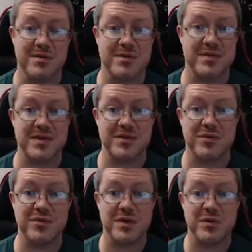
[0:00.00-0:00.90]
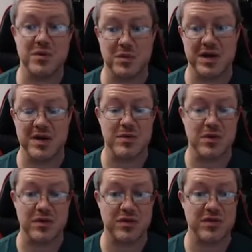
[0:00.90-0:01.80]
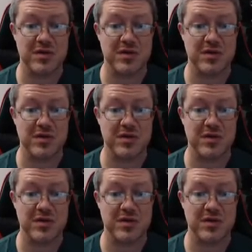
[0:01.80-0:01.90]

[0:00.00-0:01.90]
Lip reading: if it doesn't fit with what he wants.